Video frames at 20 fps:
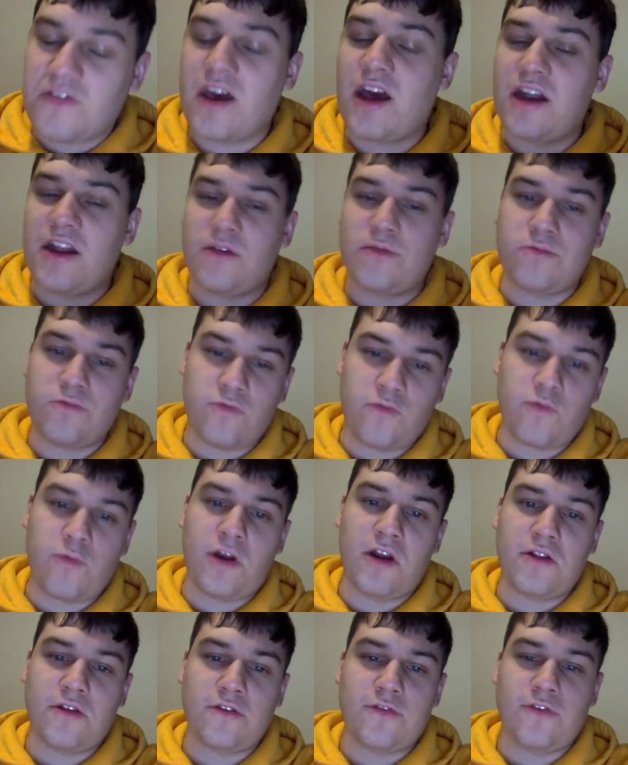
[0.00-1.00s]
Got in
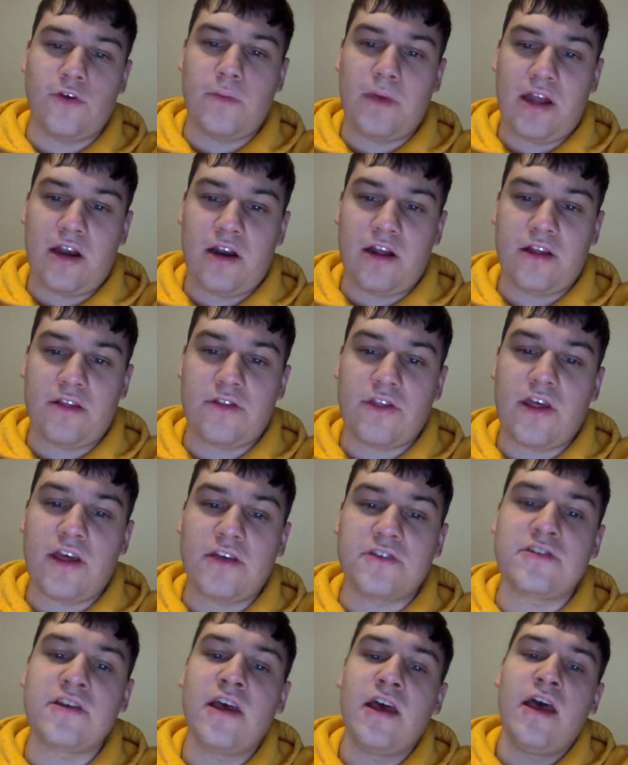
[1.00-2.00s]
one of those film editing things.